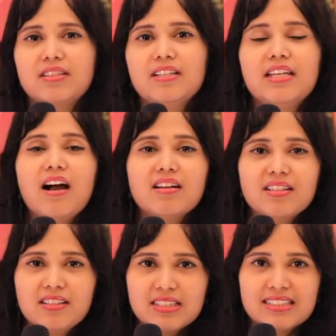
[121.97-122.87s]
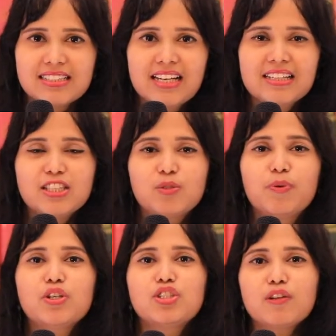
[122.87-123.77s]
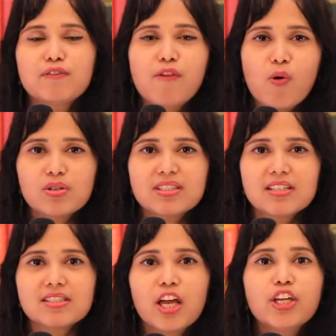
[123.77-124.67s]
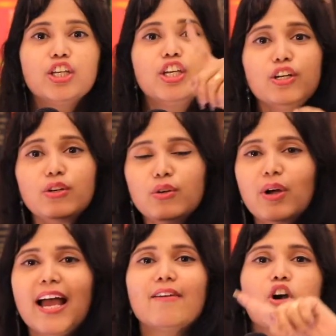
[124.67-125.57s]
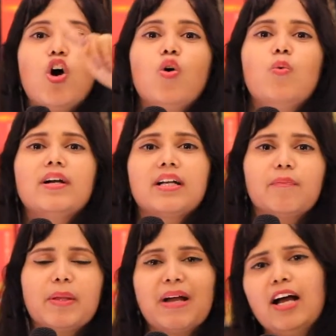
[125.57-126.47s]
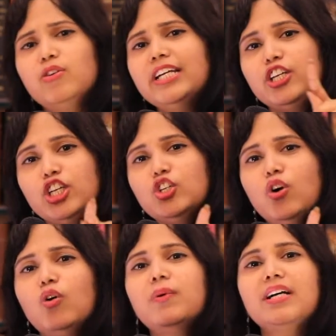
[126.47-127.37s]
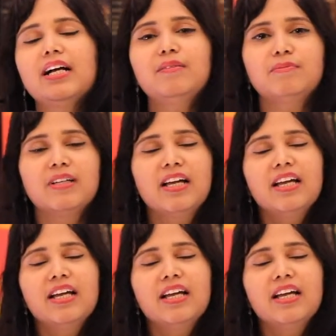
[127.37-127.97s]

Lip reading: the darkness, the spiritual forces. You have overcome them. How did you overcome?